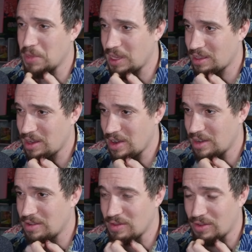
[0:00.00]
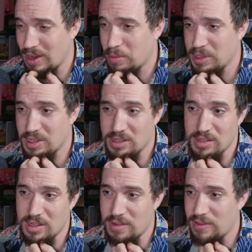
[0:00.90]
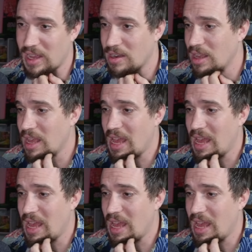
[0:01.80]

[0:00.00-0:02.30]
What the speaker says: like they're in a great position to defend.